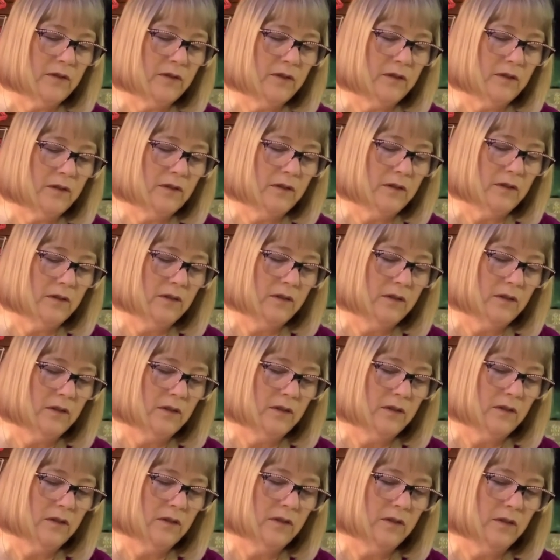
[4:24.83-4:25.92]

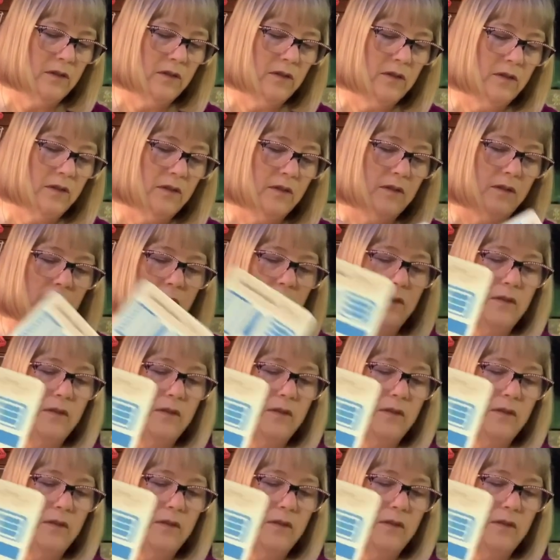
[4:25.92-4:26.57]
Nothing is said.